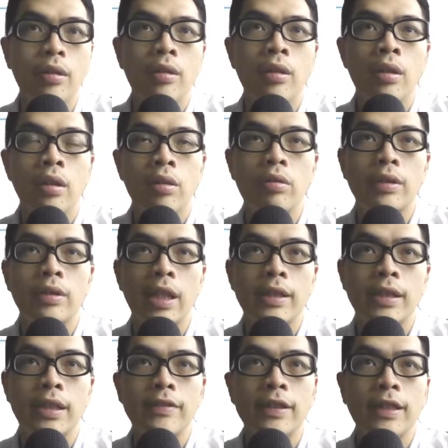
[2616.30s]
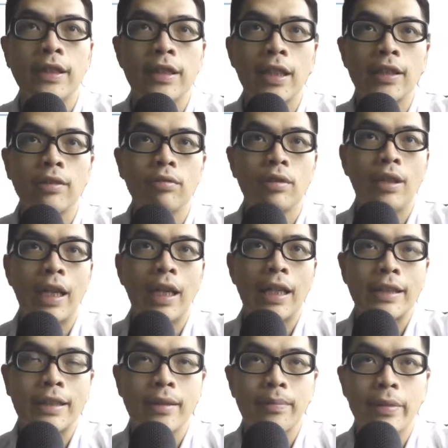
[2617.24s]
goods and services
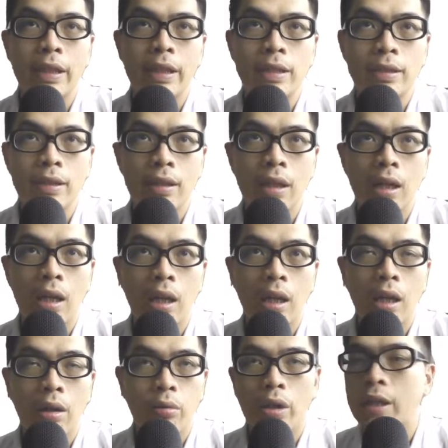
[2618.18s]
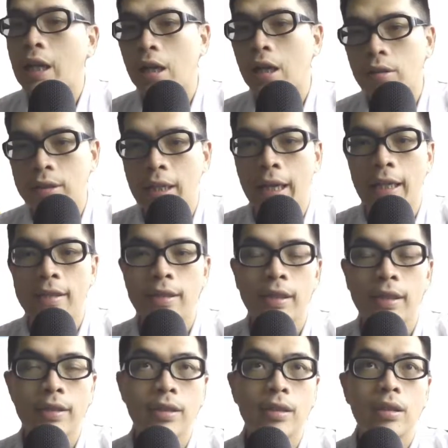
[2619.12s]
exhibits greenhouse
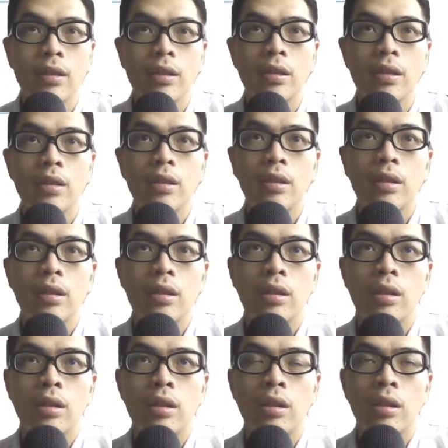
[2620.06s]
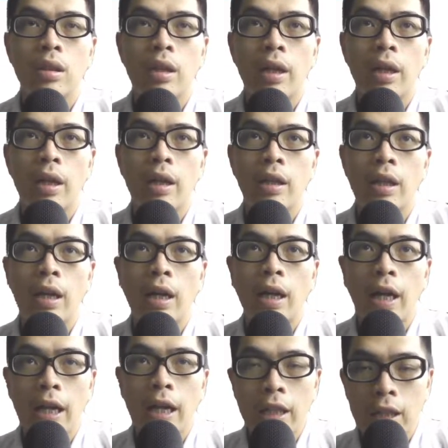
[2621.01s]
gases. Okay, they are
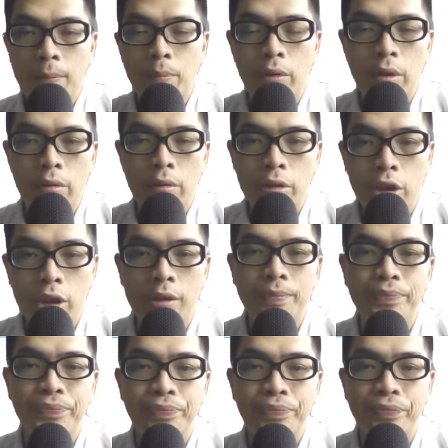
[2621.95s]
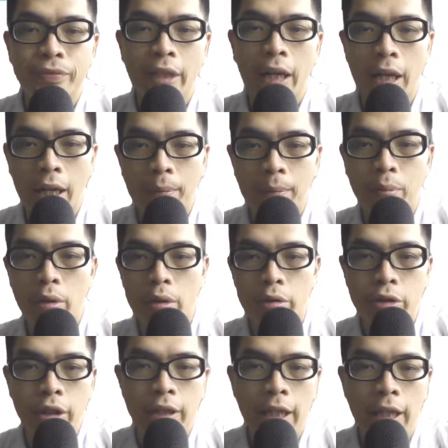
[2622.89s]
high pollution
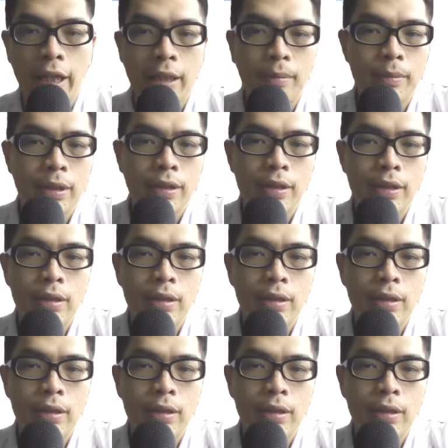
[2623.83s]
elements.